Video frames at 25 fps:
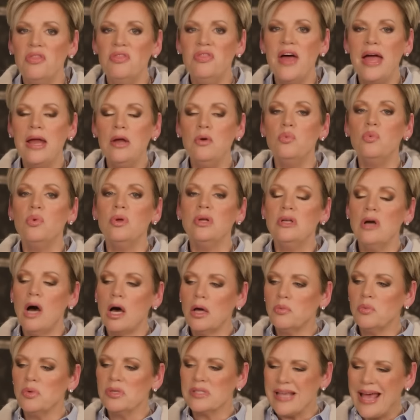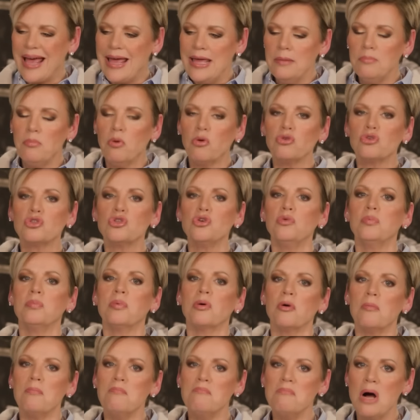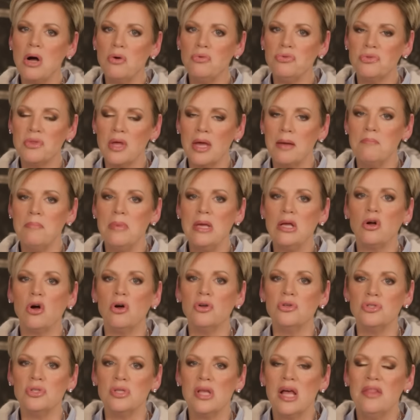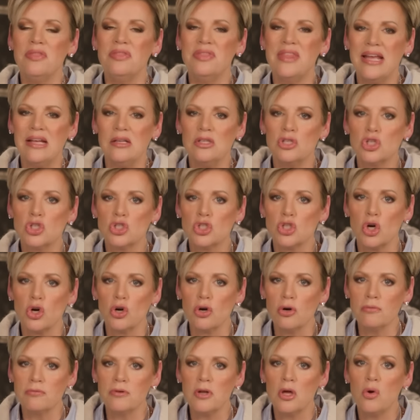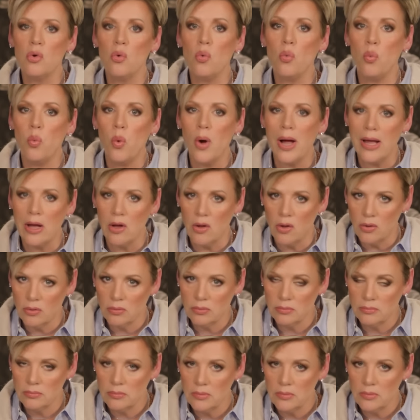God was able to promote them because they served well.